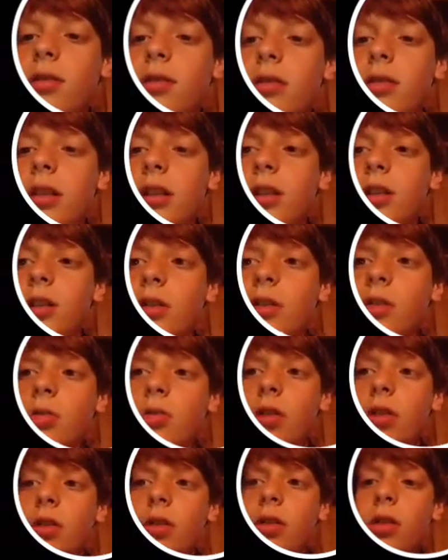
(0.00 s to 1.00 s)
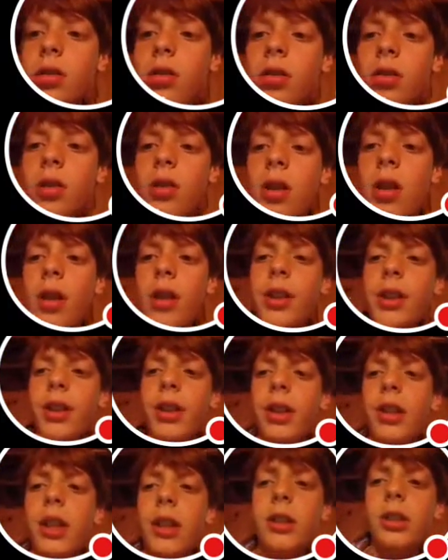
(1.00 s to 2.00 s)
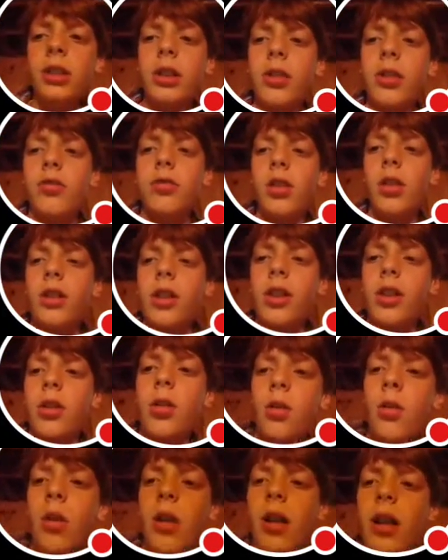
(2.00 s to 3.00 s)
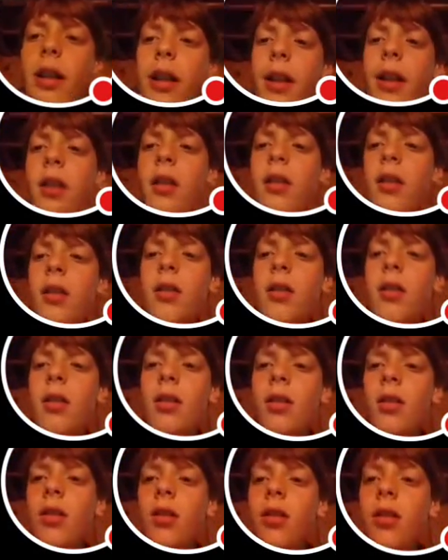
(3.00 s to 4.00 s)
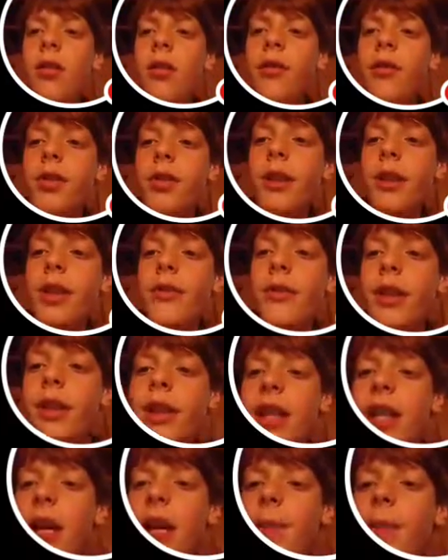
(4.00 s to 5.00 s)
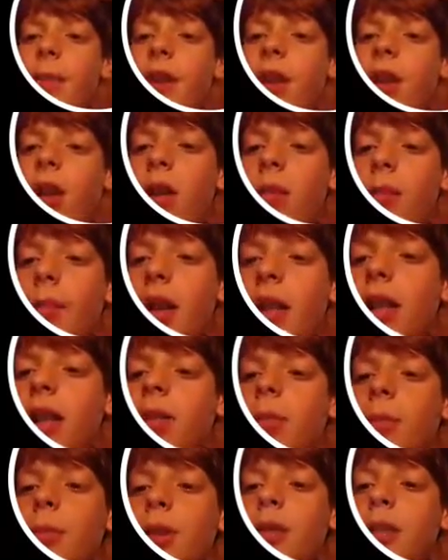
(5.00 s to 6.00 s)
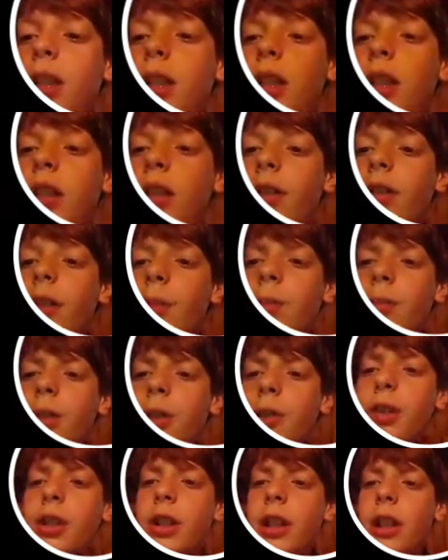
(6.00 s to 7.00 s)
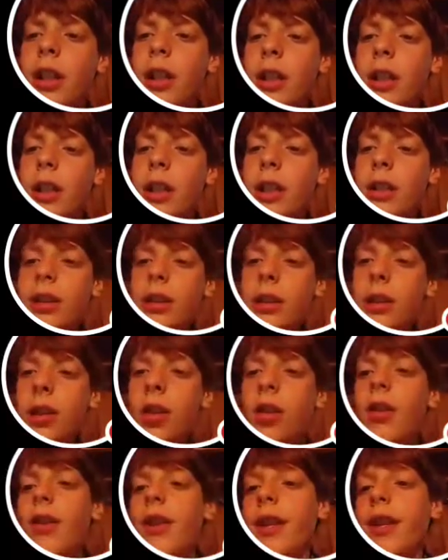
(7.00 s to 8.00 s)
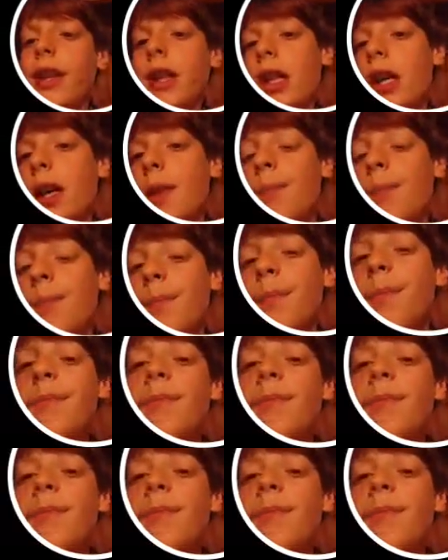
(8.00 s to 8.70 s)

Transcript: Oh, it's cool. This is actually really cool. I, if only if they kept the beta music and all the music and all the um.